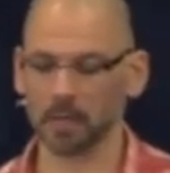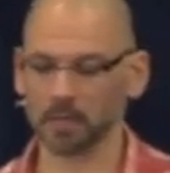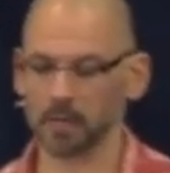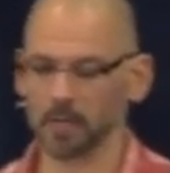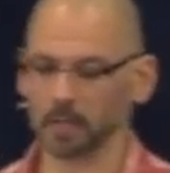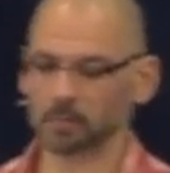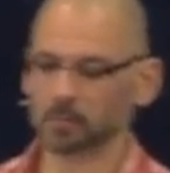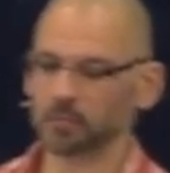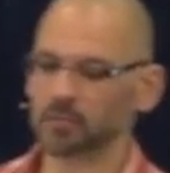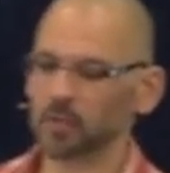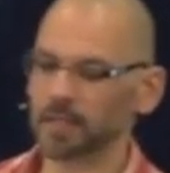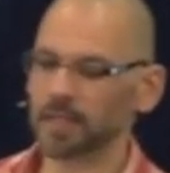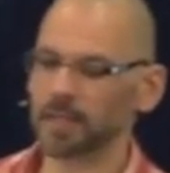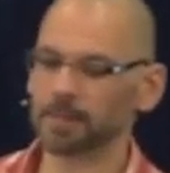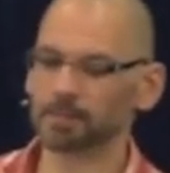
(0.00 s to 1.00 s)
great.
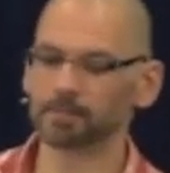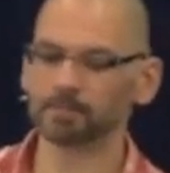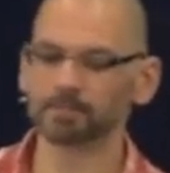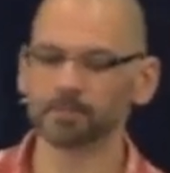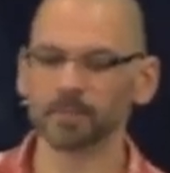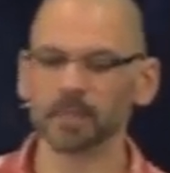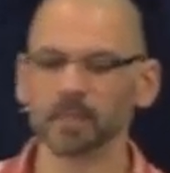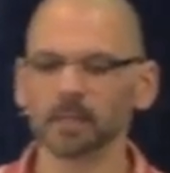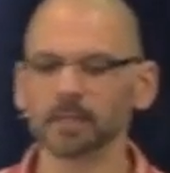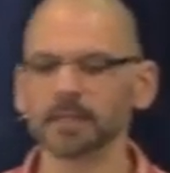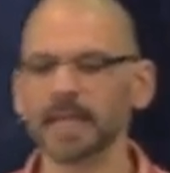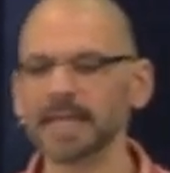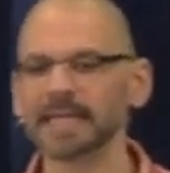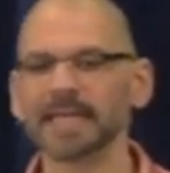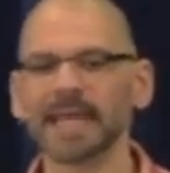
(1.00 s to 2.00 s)
So they
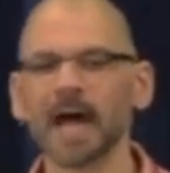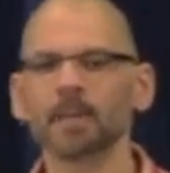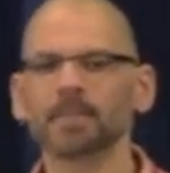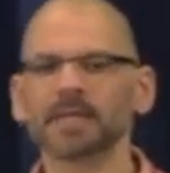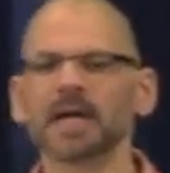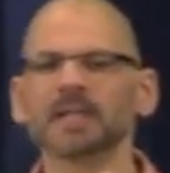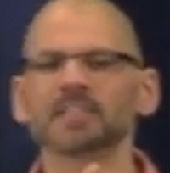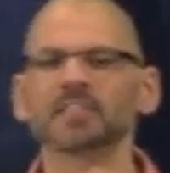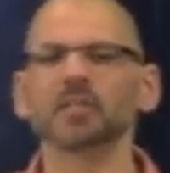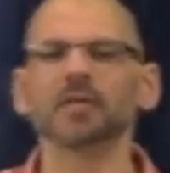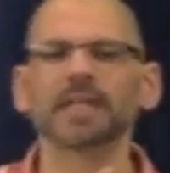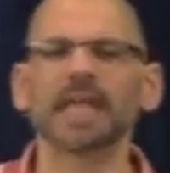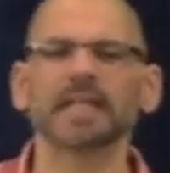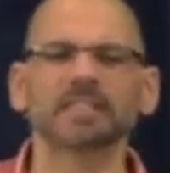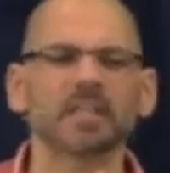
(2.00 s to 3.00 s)
yank it out, but now I still
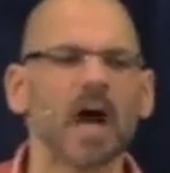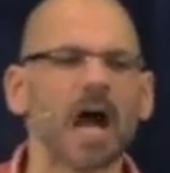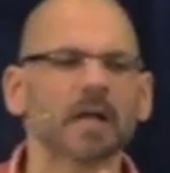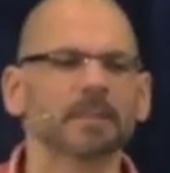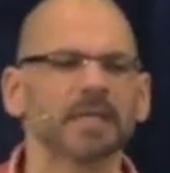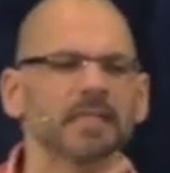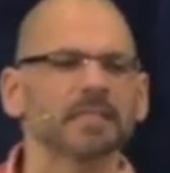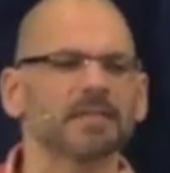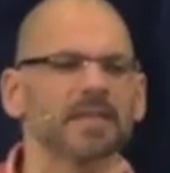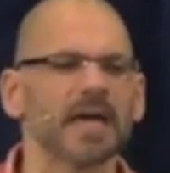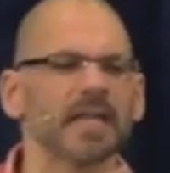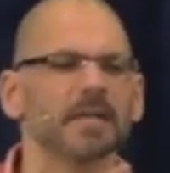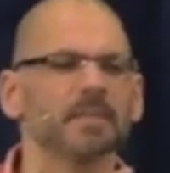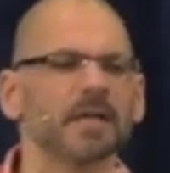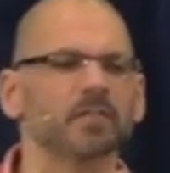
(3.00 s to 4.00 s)
can't talk because I've had
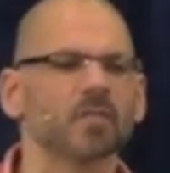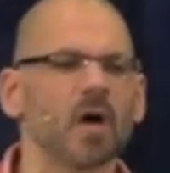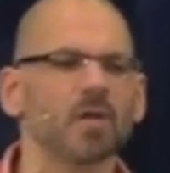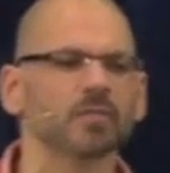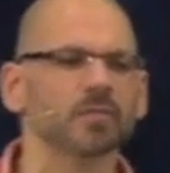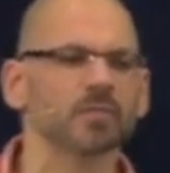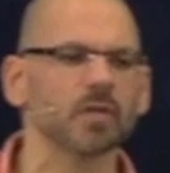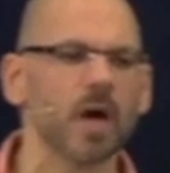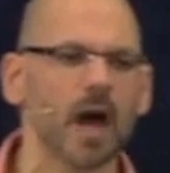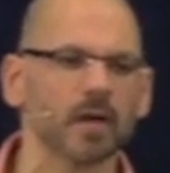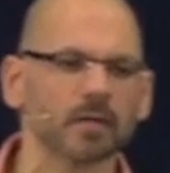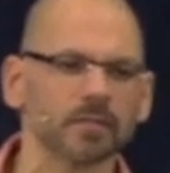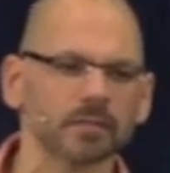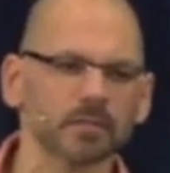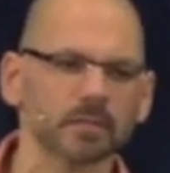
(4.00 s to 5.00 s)
it in my throat for 2
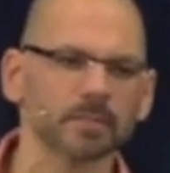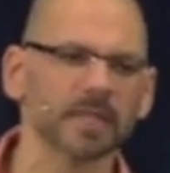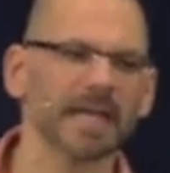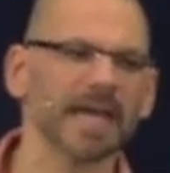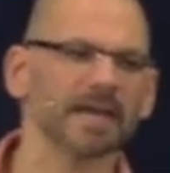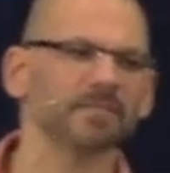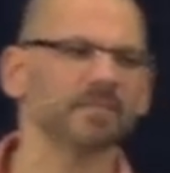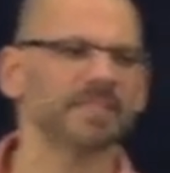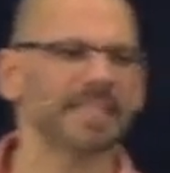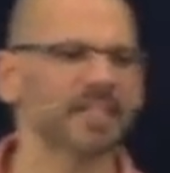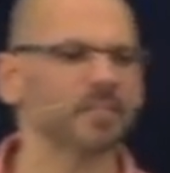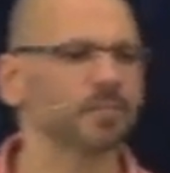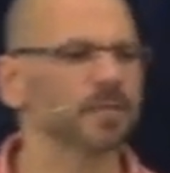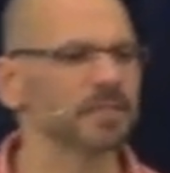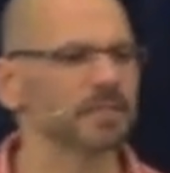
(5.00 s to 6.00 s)
hours. But I have
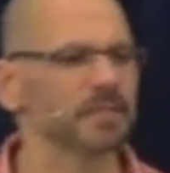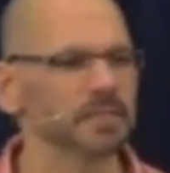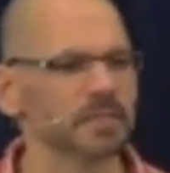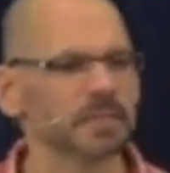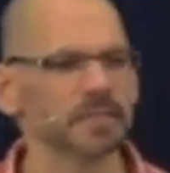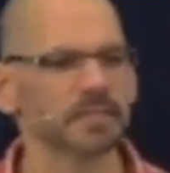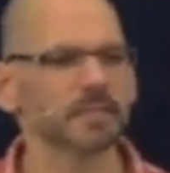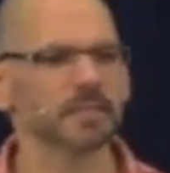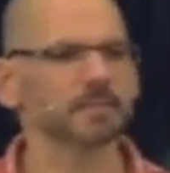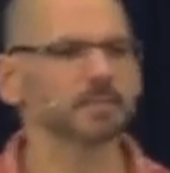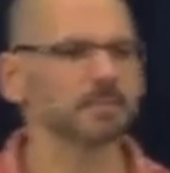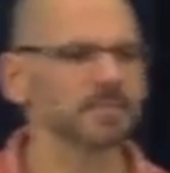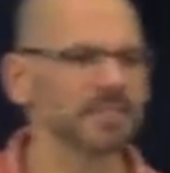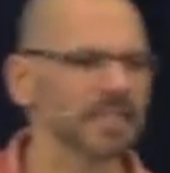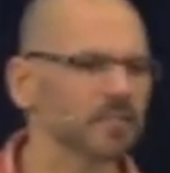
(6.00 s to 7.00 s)

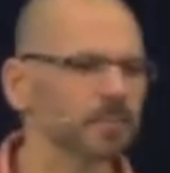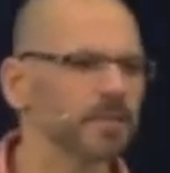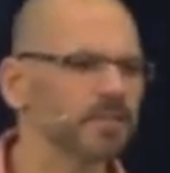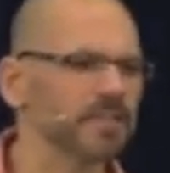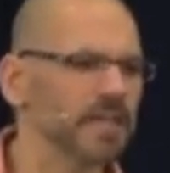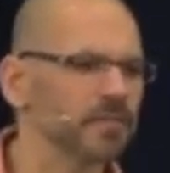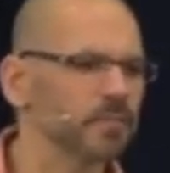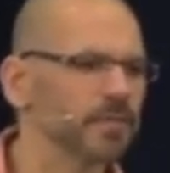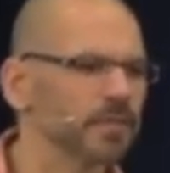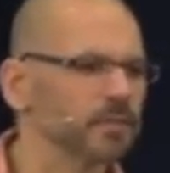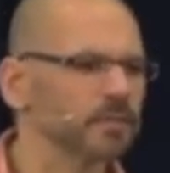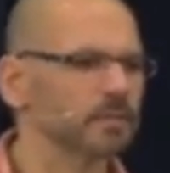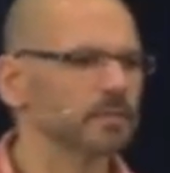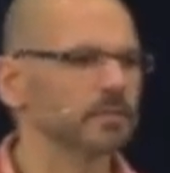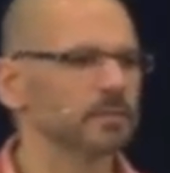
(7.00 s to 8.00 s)
desperate
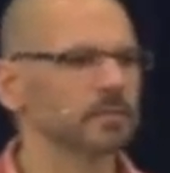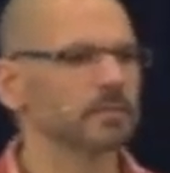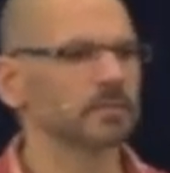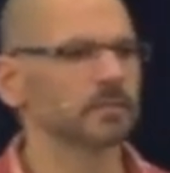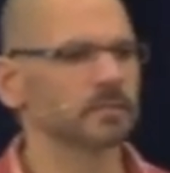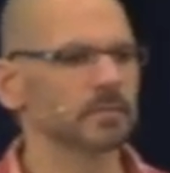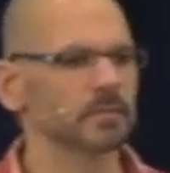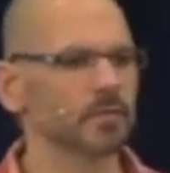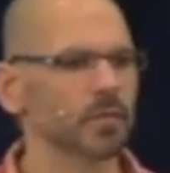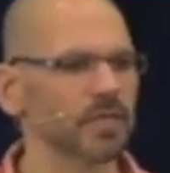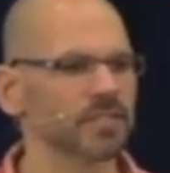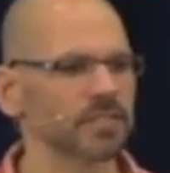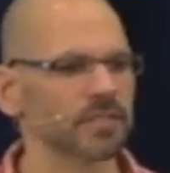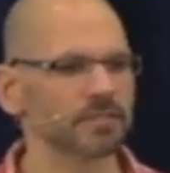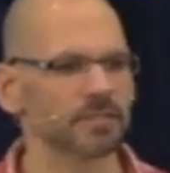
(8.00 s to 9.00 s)

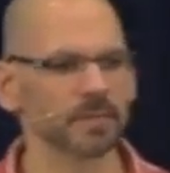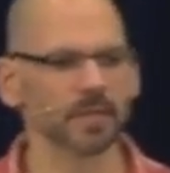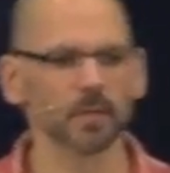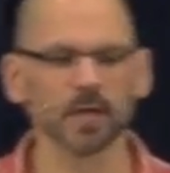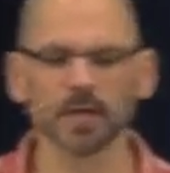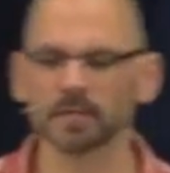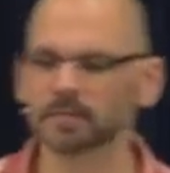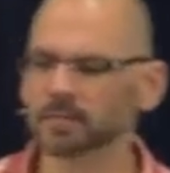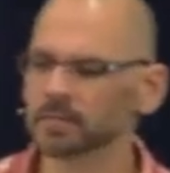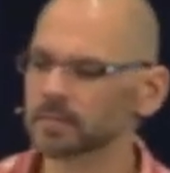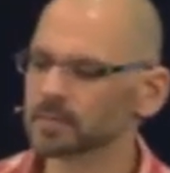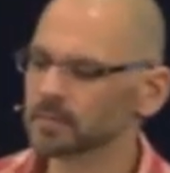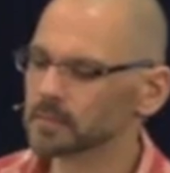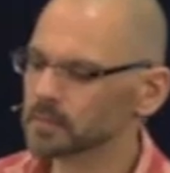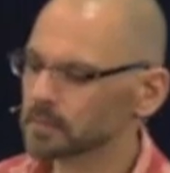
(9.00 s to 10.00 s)
question for my wife.
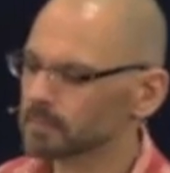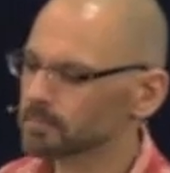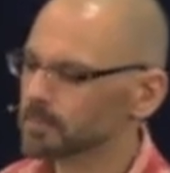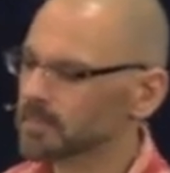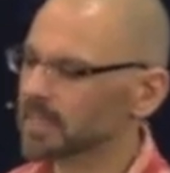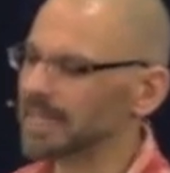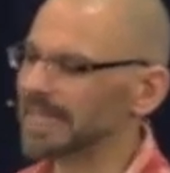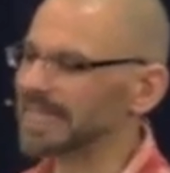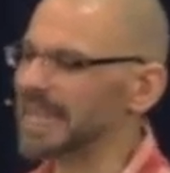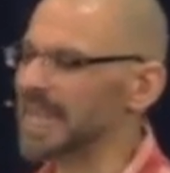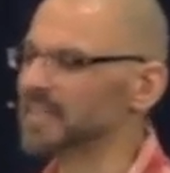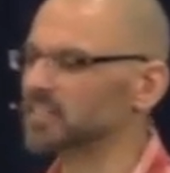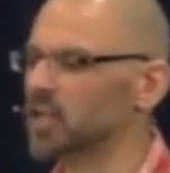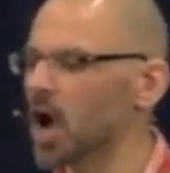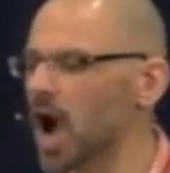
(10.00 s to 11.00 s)
And I
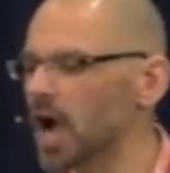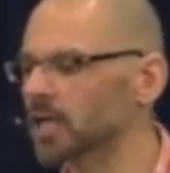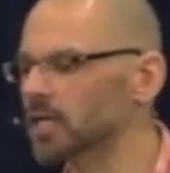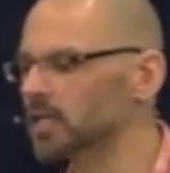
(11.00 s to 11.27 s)
can't talk.